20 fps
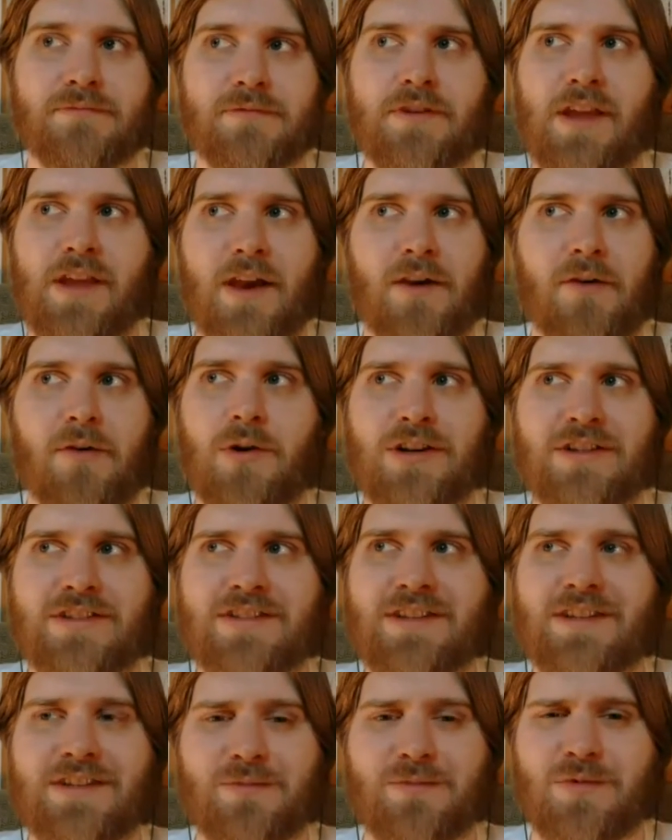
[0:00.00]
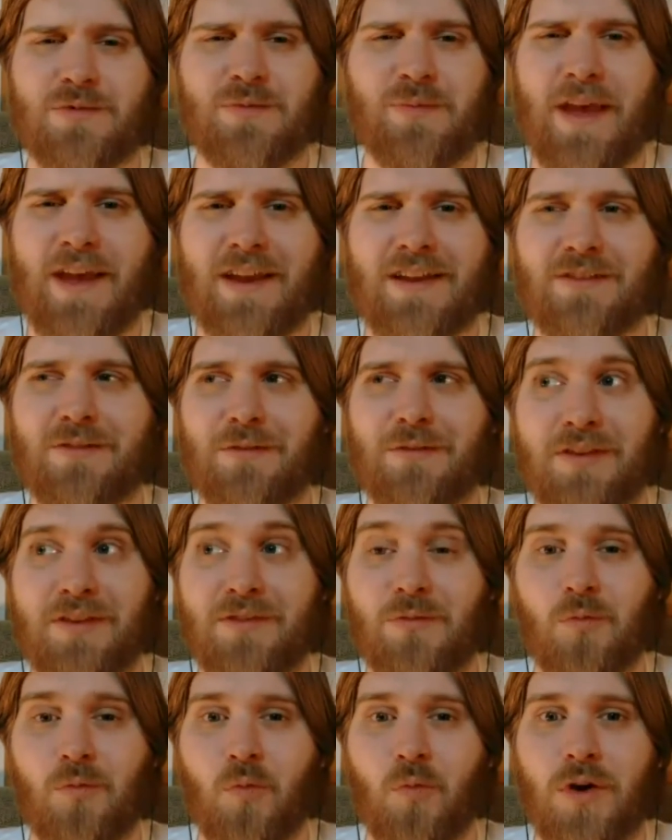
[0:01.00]
Yeah, I want to say it was back in
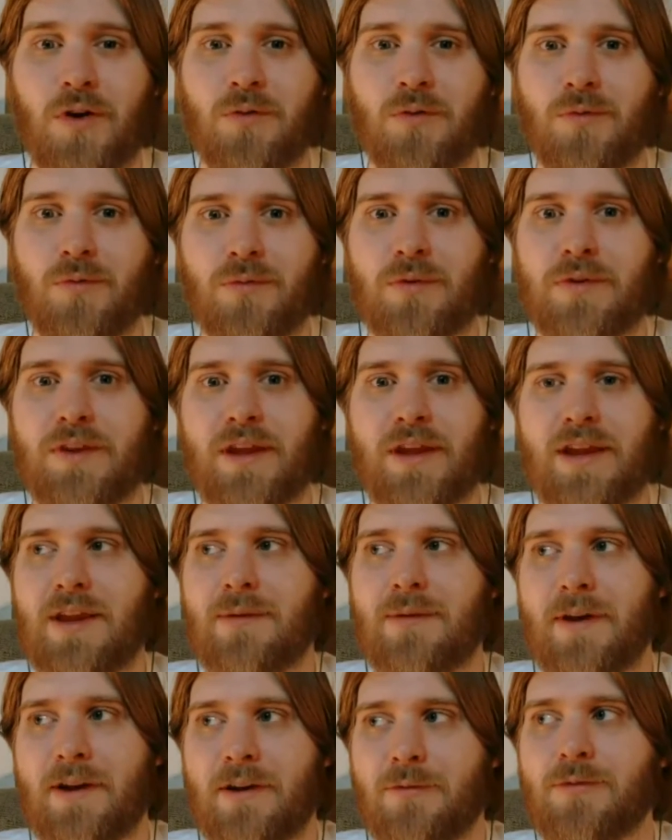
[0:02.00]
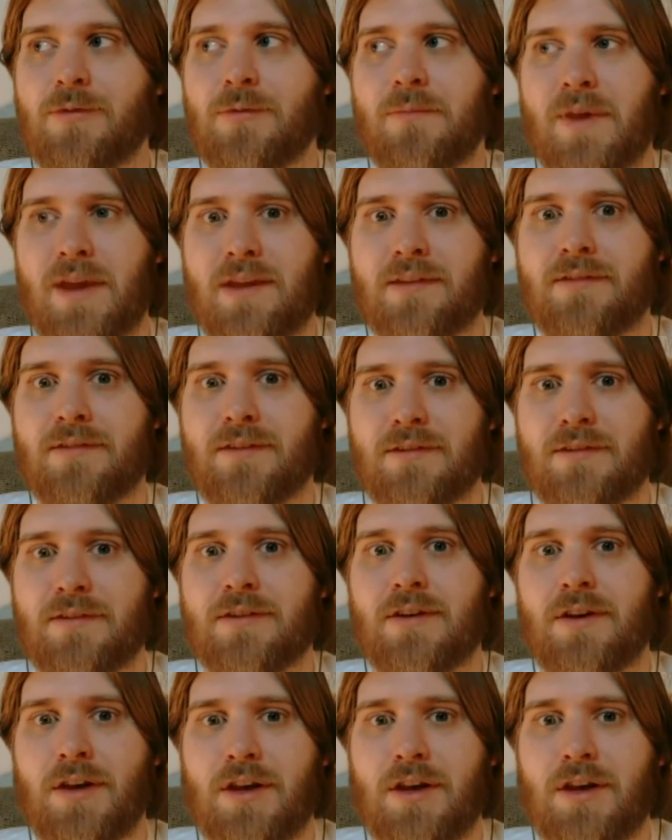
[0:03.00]
2001 was when that came out. It was amazing.